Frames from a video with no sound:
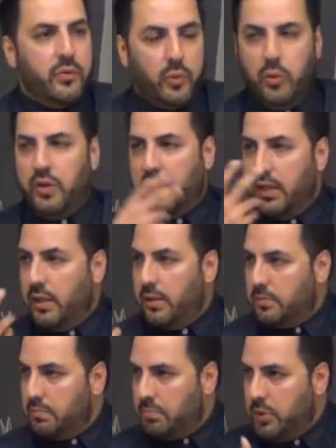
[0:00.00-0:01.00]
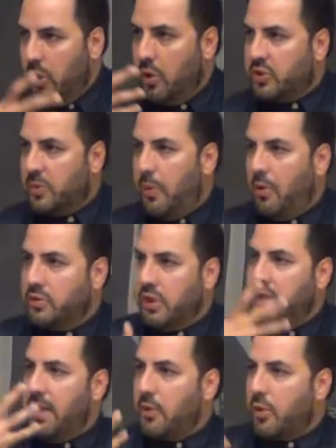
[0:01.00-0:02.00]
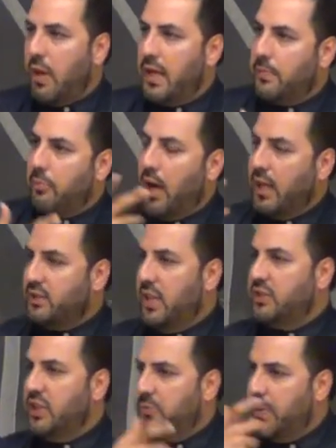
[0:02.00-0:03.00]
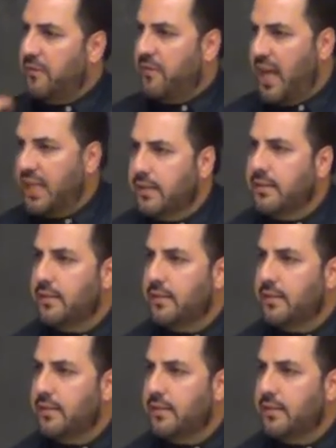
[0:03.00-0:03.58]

through the you know, supposed democratic process, he's been vetted.